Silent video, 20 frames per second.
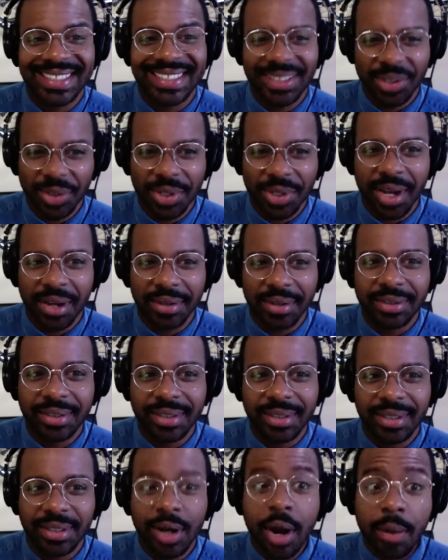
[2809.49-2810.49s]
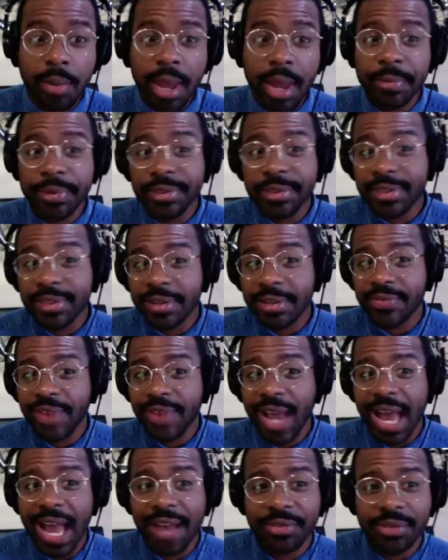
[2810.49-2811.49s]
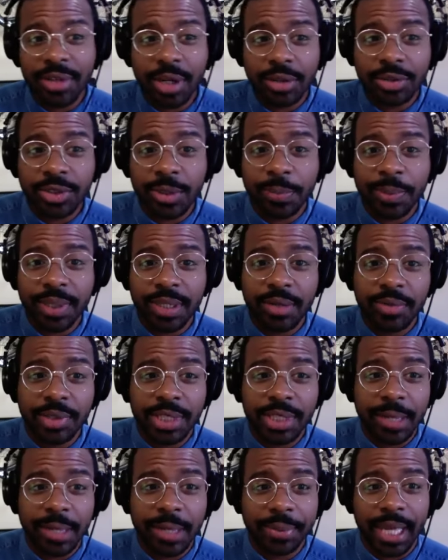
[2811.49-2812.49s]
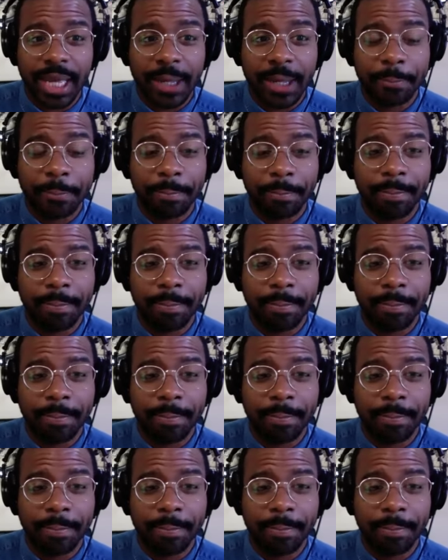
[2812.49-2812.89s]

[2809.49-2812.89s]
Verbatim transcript: You know. Or maybe 35, who knows, depending on what they play.